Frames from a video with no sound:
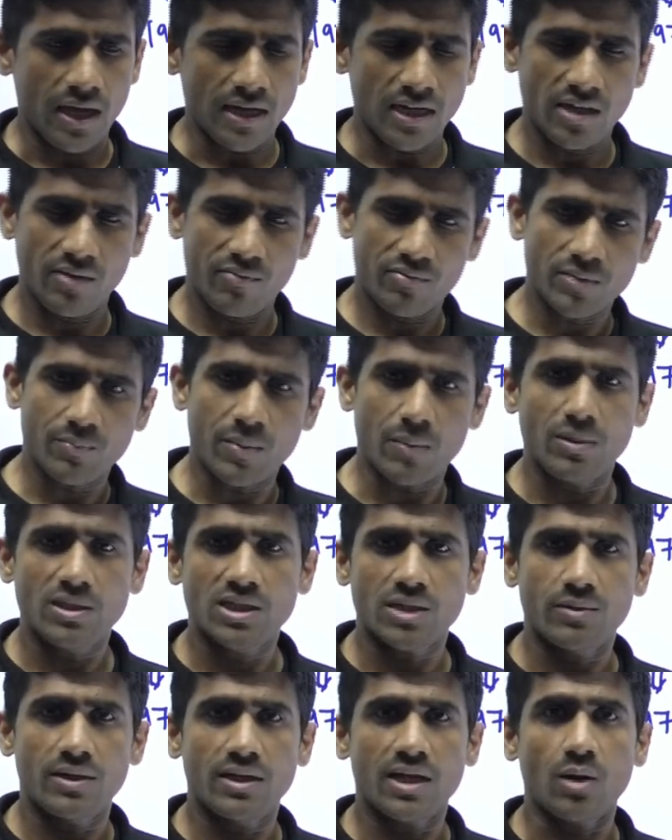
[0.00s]
and if the
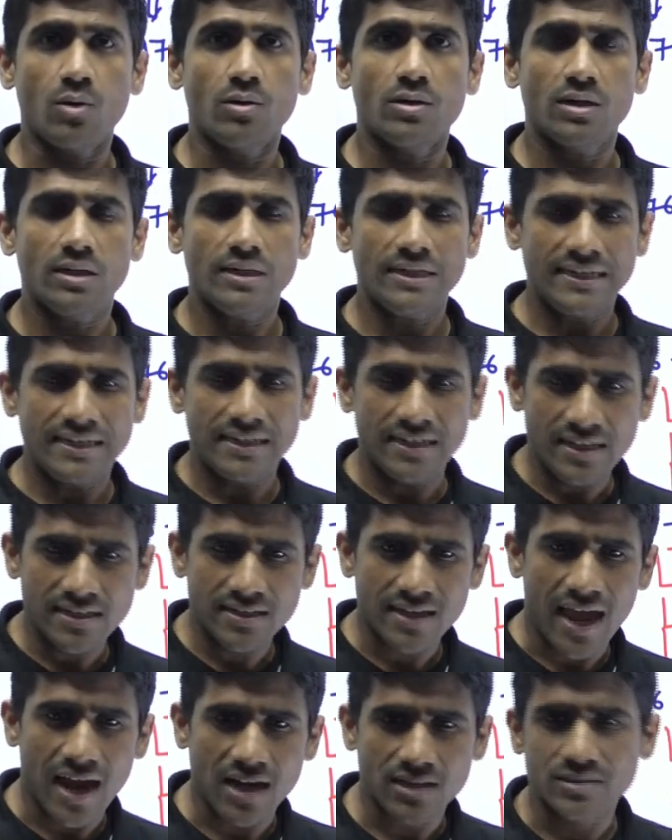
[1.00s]
public servant cannot
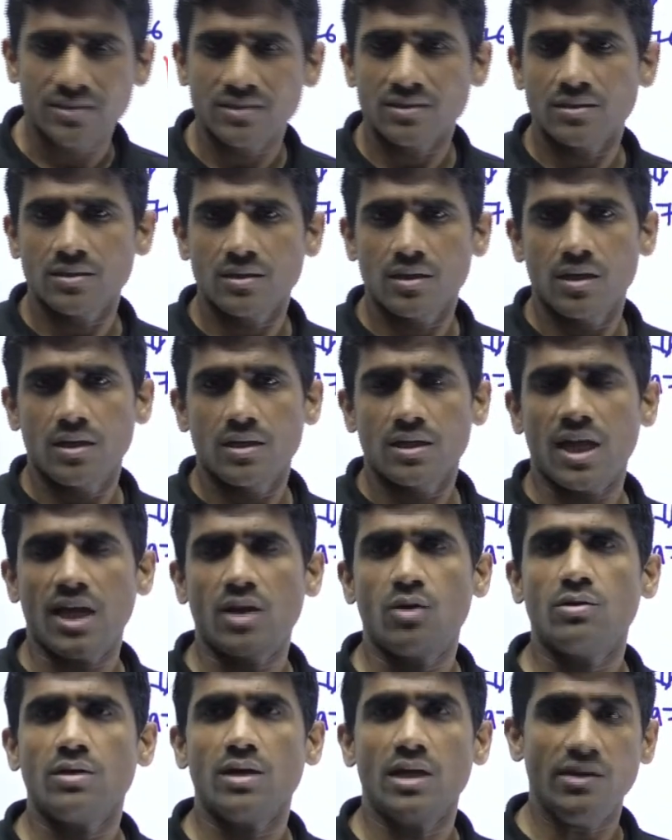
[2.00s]
take action,
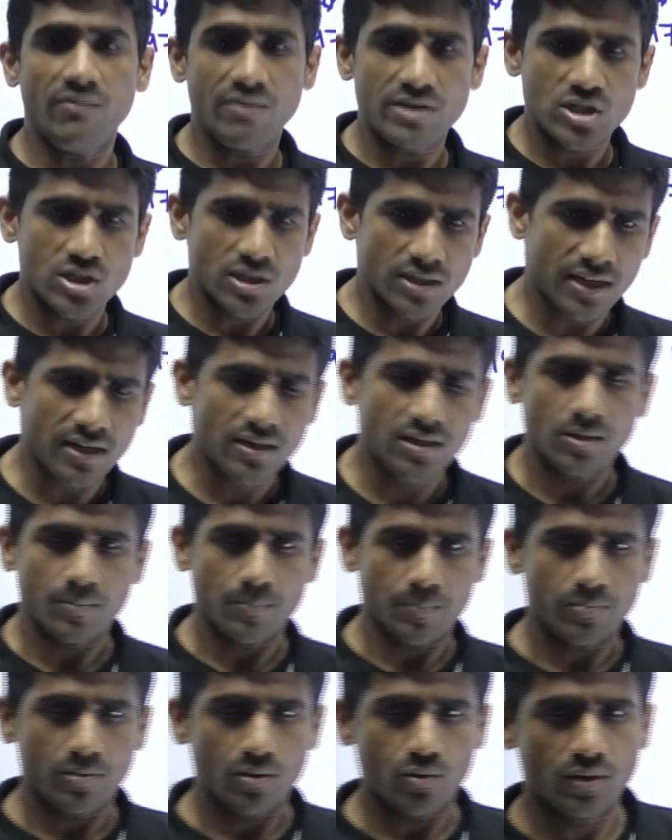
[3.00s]
cannot investigate,
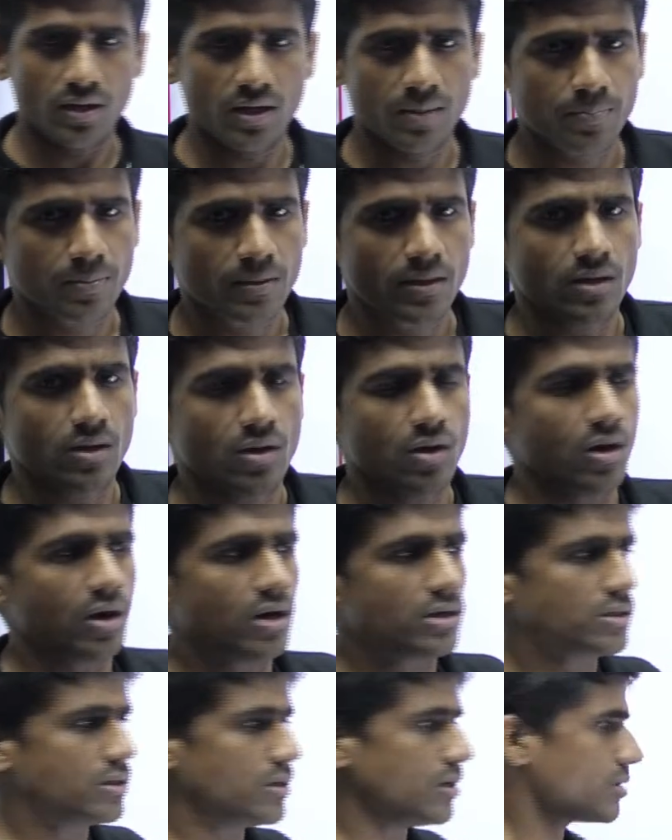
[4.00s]
okay,
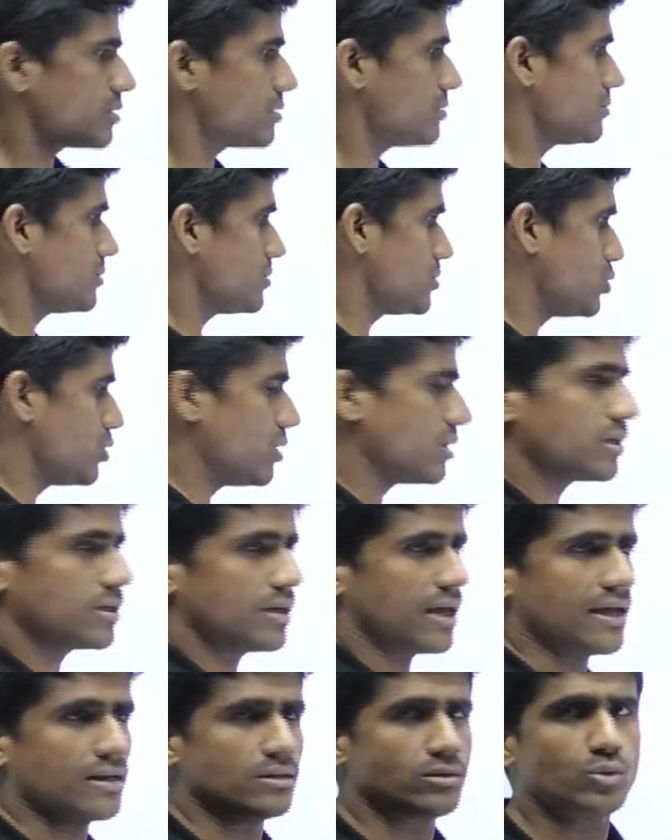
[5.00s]
or do
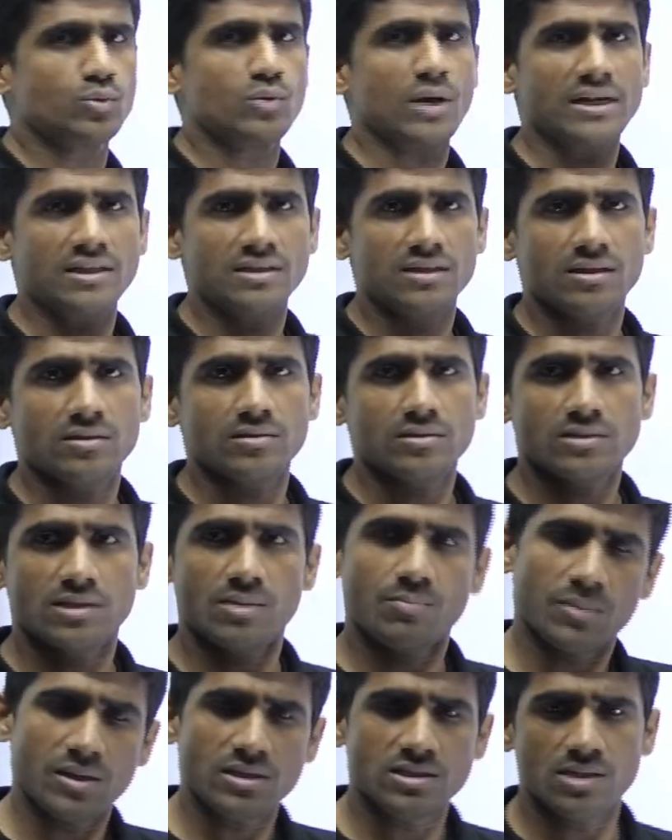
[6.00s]
not do anything
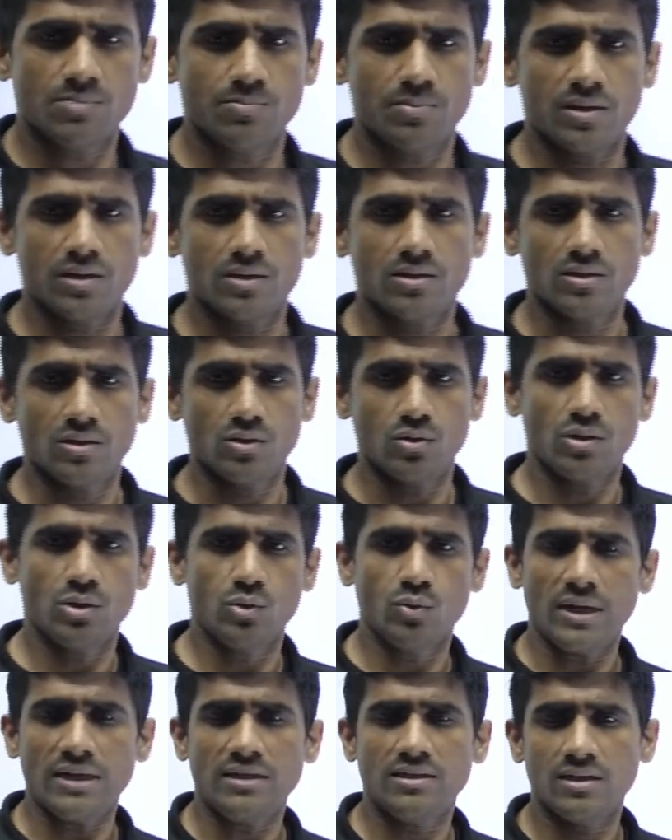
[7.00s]
in simple,
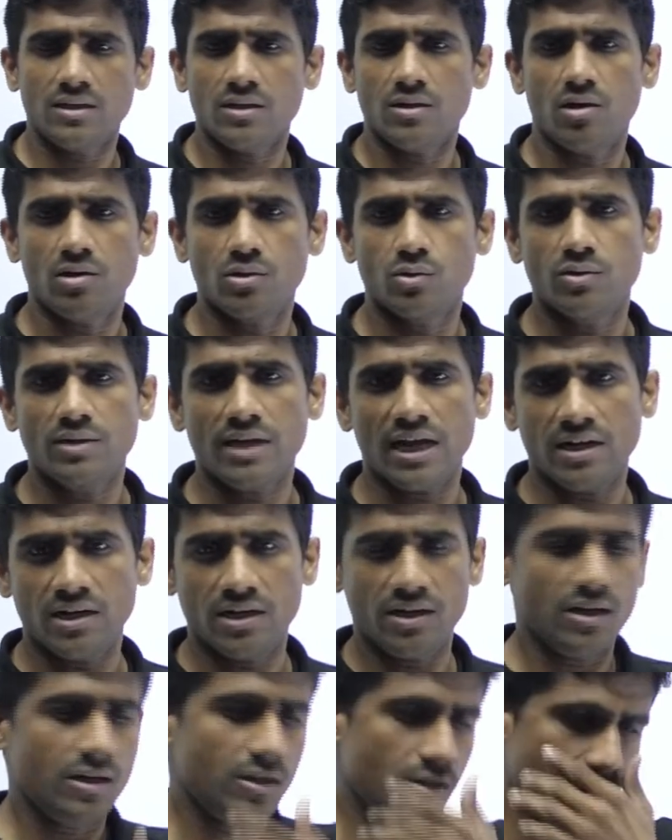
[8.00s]
don't do anything or not
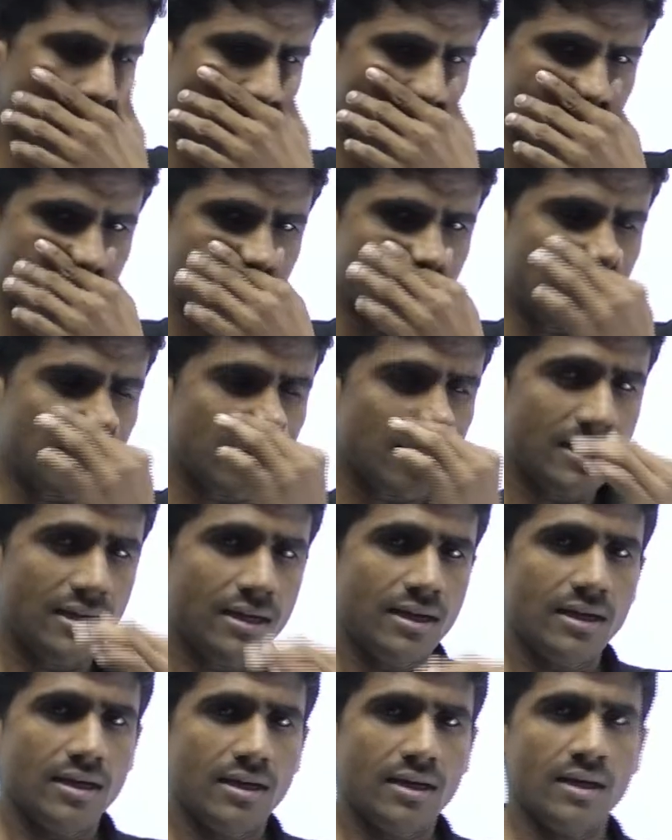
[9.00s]
investigate,
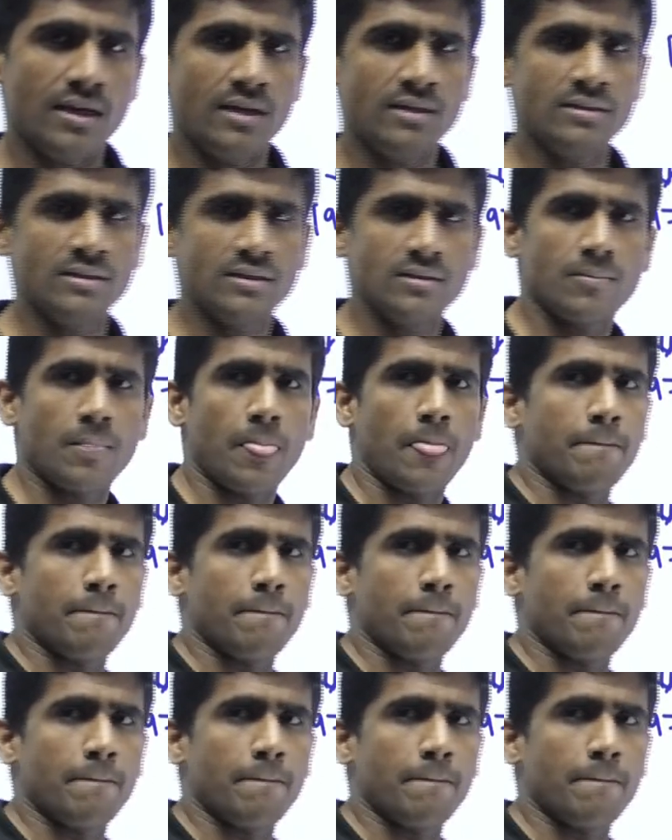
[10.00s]
in